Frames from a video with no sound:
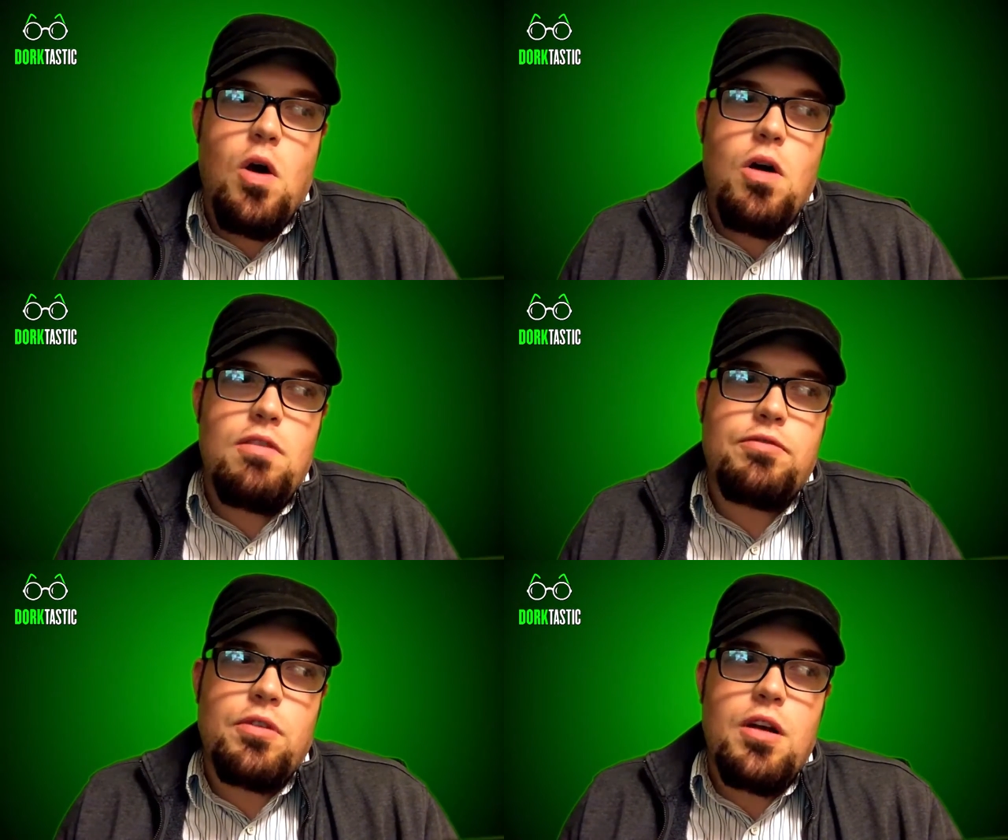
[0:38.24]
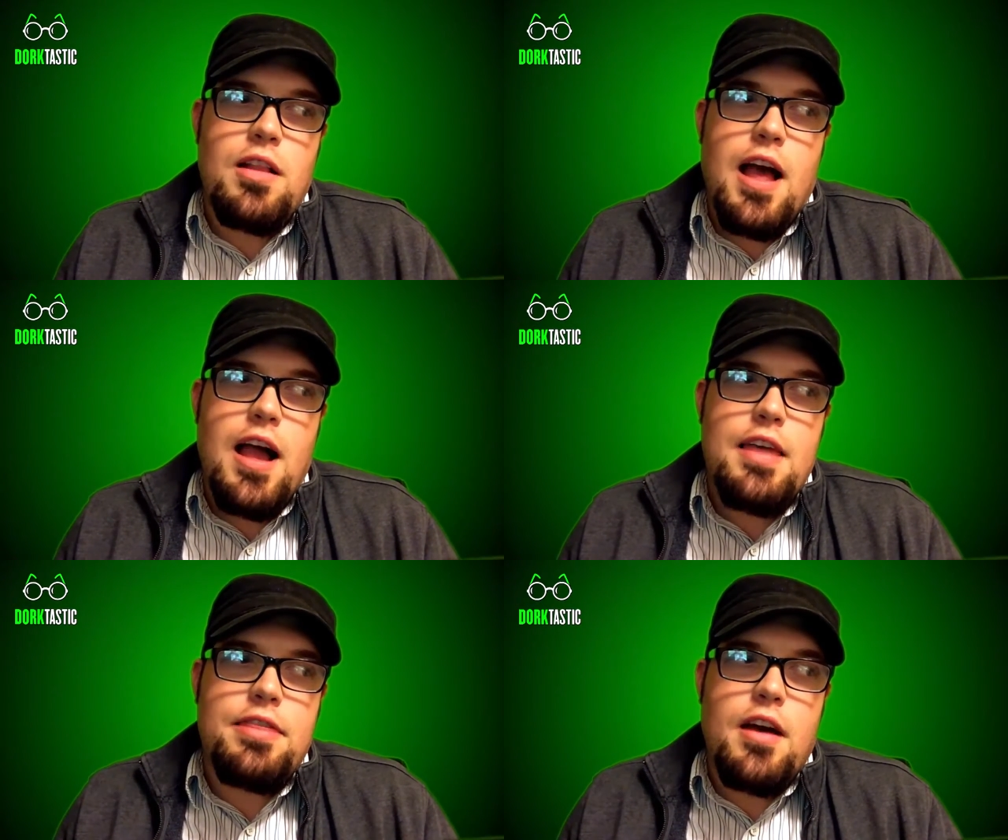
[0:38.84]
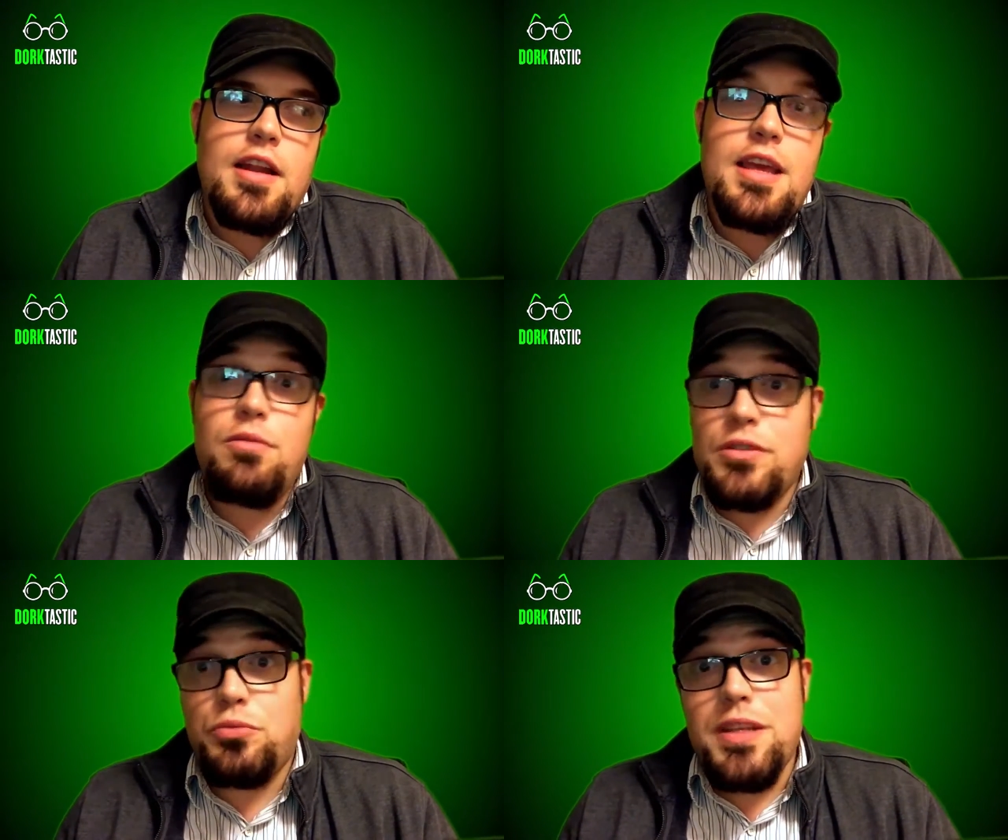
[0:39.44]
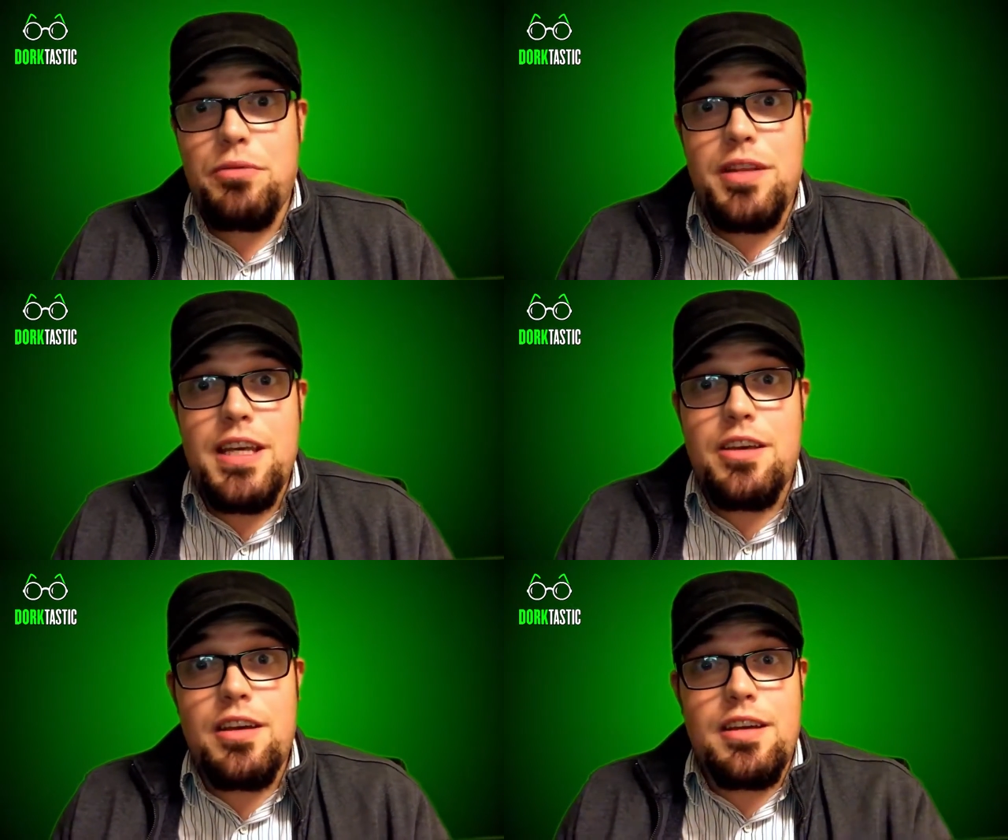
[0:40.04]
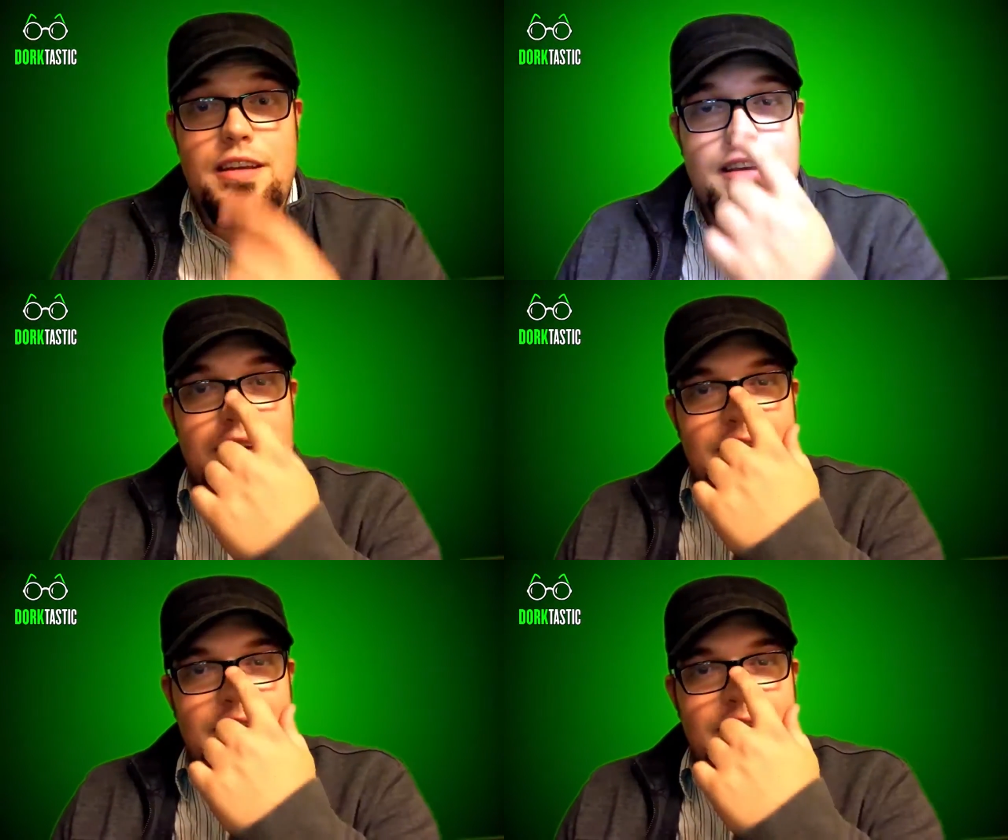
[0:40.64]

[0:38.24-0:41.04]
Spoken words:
overall, I thought it was really good.